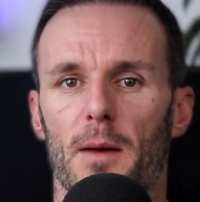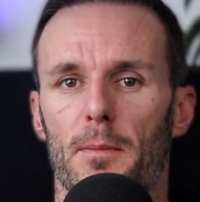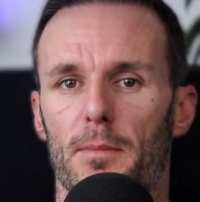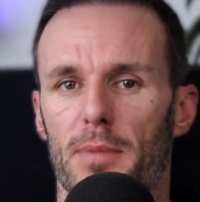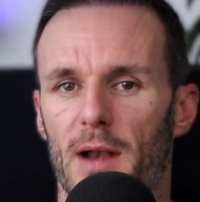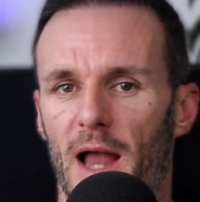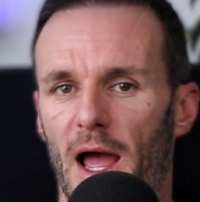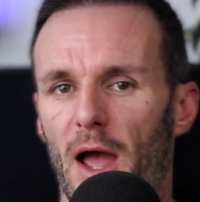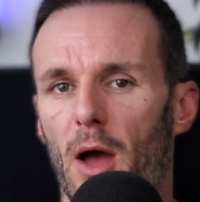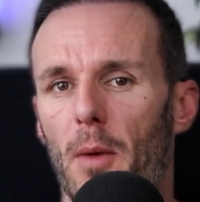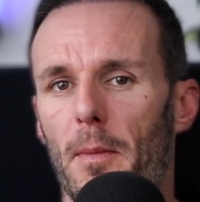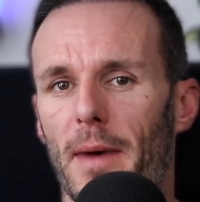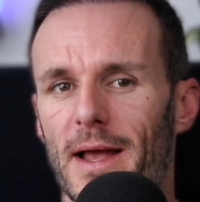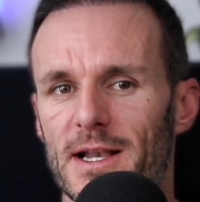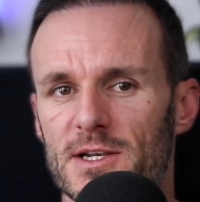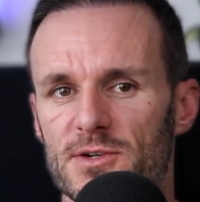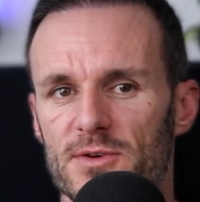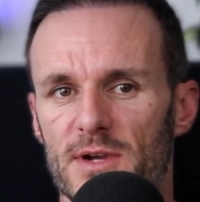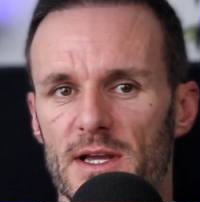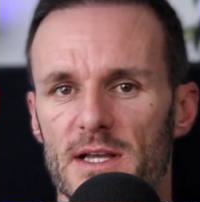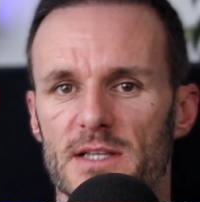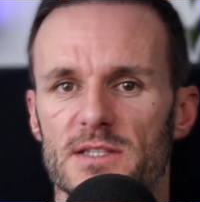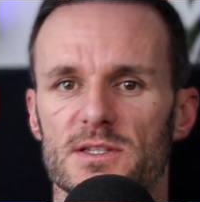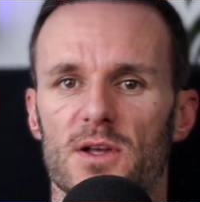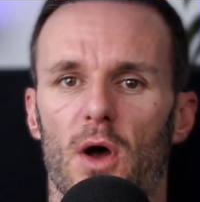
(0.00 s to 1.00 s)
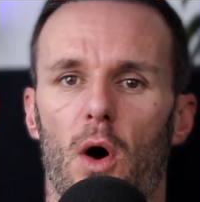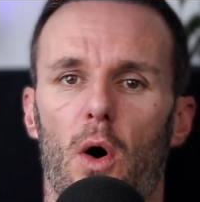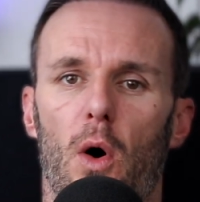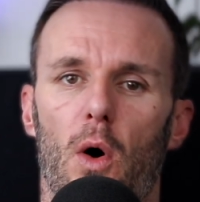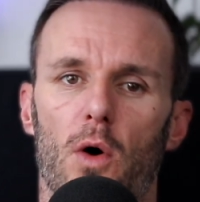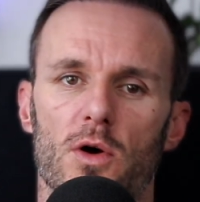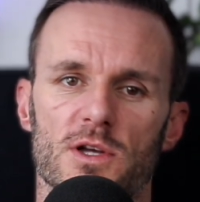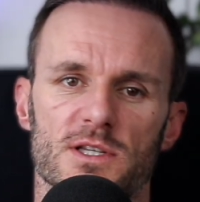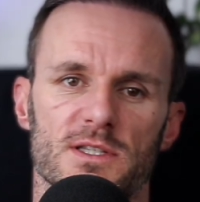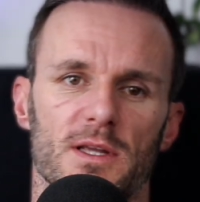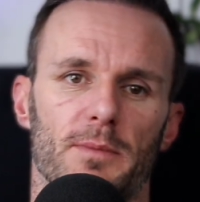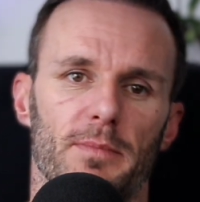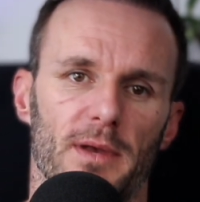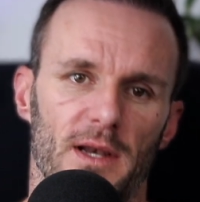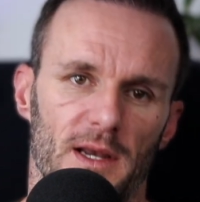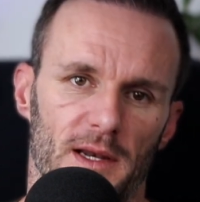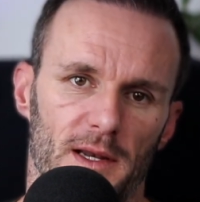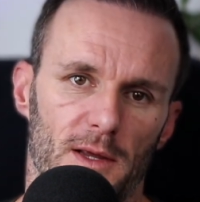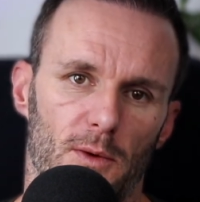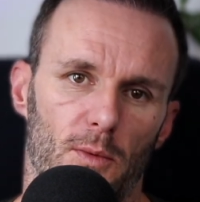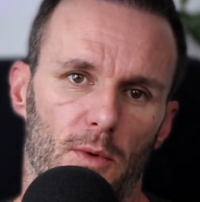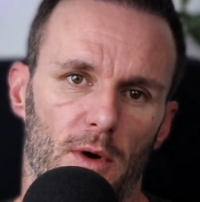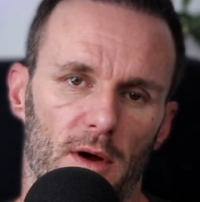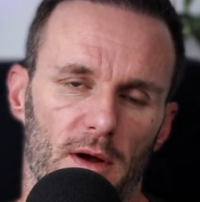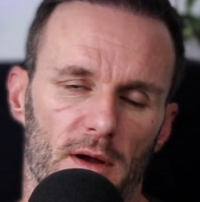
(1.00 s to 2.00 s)
plyometrics, or
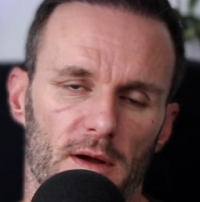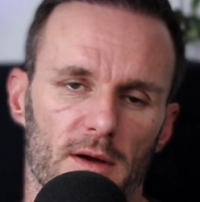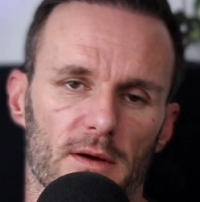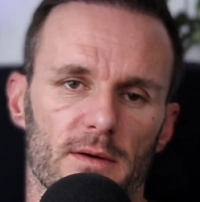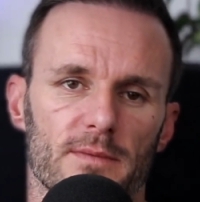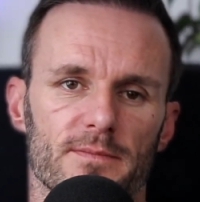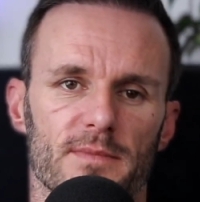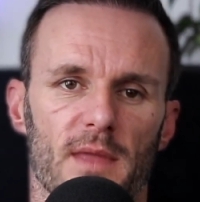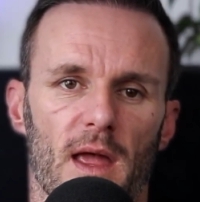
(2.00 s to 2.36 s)
stability work.